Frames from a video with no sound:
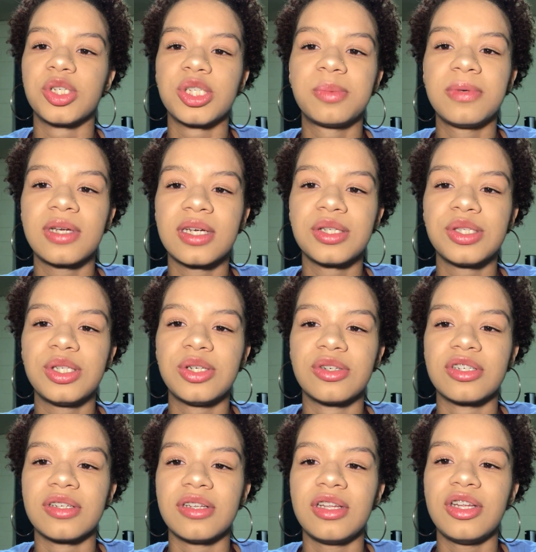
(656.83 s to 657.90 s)
Just because
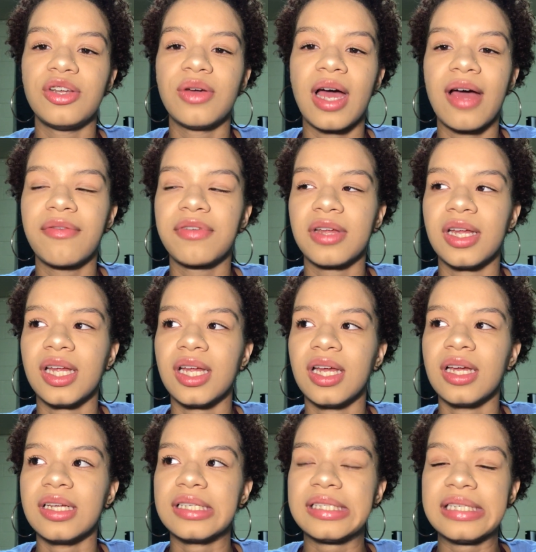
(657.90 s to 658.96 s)
you haven't
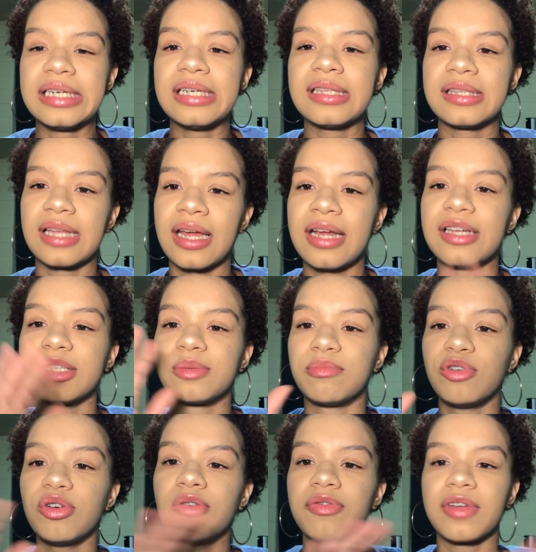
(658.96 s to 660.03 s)
seen things
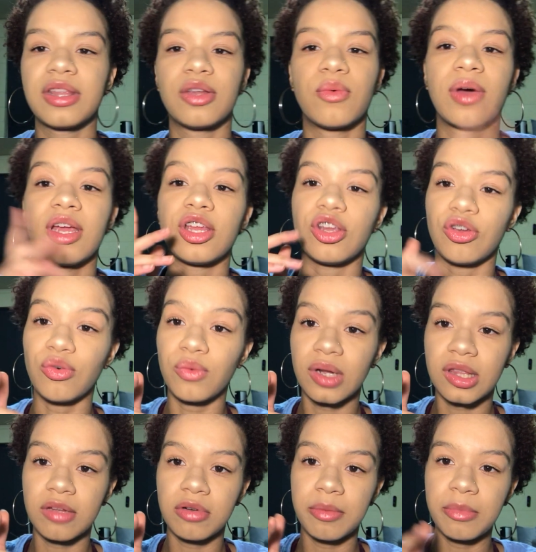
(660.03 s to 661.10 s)
move in the way you
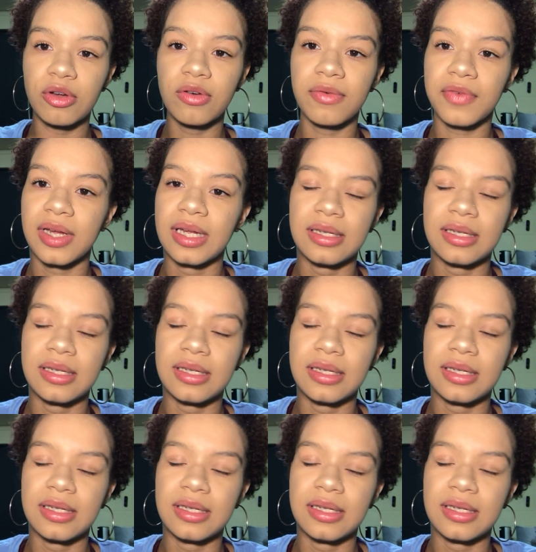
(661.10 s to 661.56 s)
want them to move